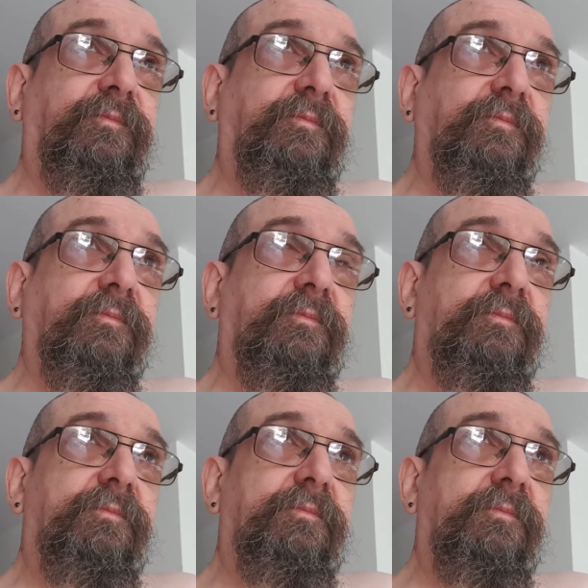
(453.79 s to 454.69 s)

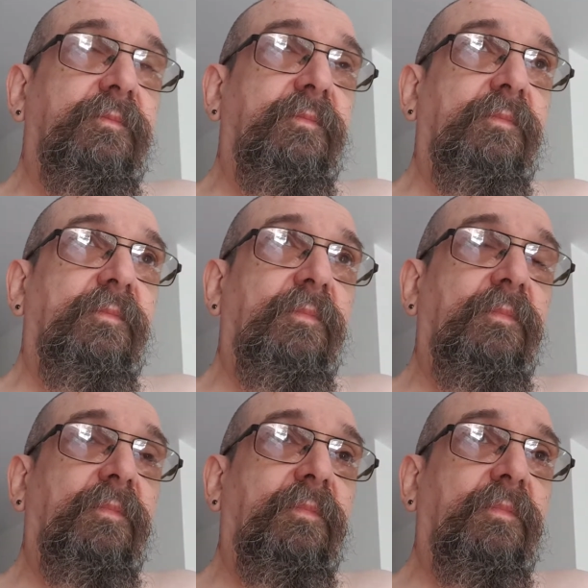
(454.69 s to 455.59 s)

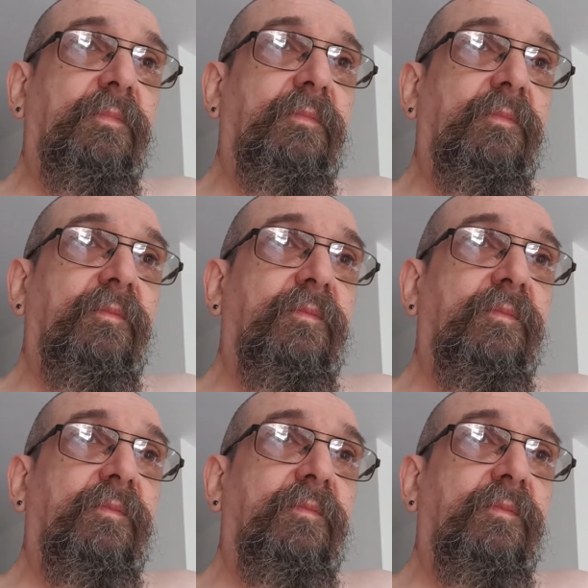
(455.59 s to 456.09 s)
[no speech]